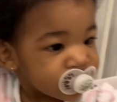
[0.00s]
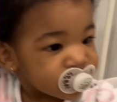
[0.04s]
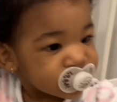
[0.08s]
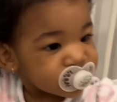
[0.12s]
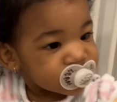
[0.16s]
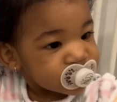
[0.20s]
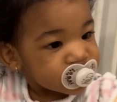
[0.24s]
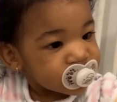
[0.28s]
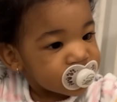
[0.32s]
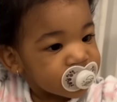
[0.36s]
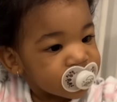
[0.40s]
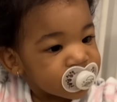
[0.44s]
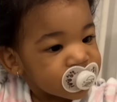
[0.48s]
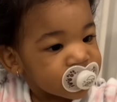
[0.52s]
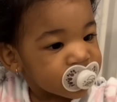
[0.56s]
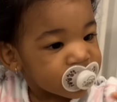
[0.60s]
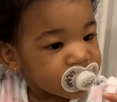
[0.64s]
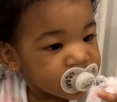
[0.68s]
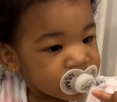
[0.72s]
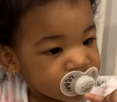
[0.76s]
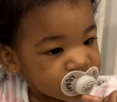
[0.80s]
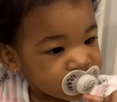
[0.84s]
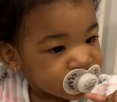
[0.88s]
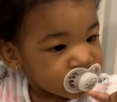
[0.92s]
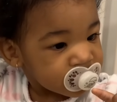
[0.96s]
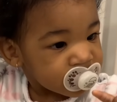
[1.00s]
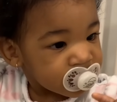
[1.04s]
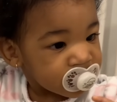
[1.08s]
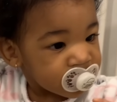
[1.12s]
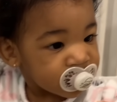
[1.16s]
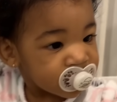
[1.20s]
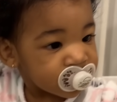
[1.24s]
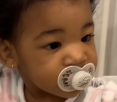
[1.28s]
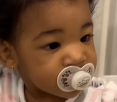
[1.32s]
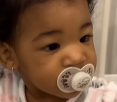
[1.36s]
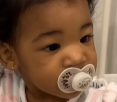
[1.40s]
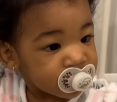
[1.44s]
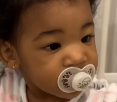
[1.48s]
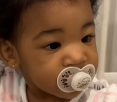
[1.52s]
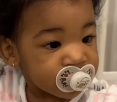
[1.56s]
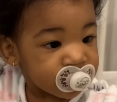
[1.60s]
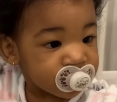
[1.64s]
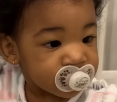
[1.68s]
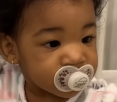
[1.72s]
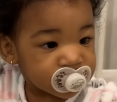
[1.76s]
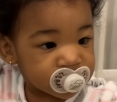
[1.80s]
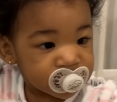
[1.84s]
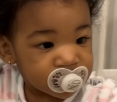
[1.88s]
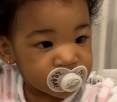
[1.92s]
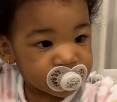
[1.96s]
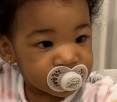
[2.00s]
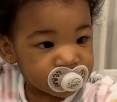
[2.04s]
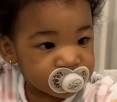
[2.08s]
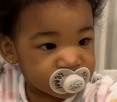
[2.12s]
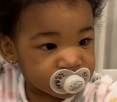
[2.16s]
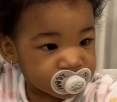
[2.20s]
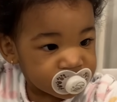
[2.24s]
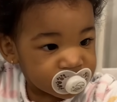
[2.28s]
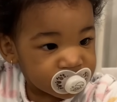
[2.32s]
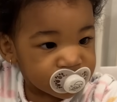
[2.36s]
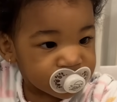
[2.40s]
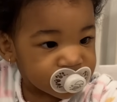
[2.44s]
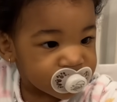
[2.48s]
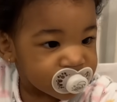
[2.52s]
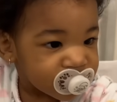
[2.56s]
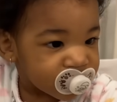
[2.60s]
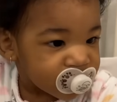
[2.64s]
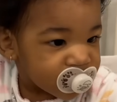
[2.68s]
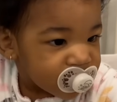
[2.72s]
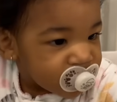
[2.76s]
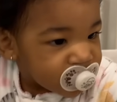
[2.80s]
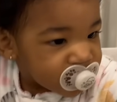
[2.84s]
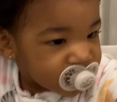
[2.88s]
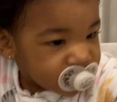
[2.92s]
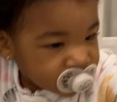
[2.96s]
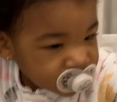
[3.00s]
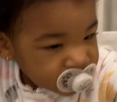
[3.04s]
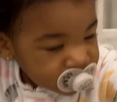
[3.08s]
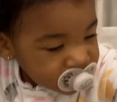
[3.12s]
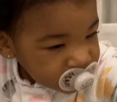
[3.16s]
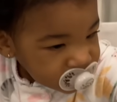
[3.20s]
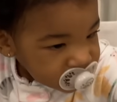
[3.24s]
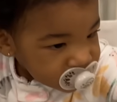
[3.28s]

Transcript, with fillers: It's time to wake up. It's time to wake up.